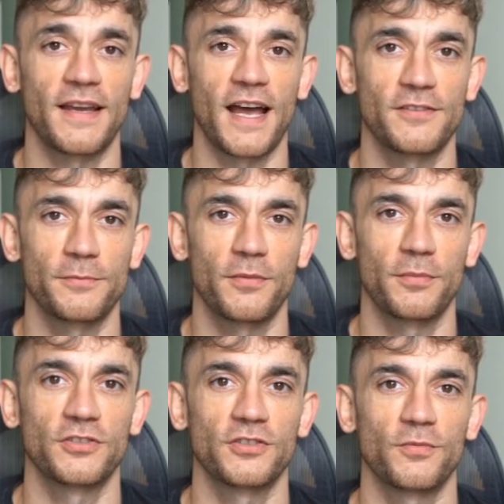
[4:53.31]
It asks
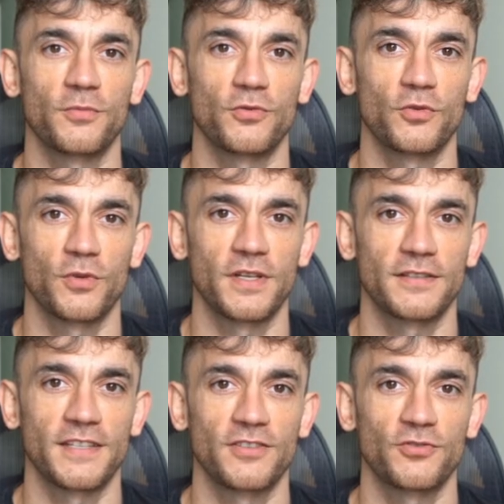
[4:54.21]
permission before
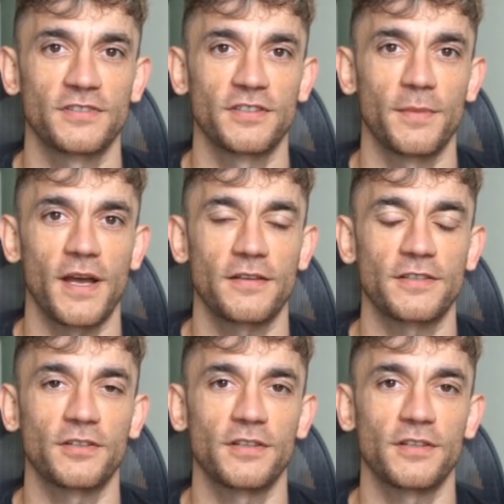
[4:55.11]
running dangerous commands.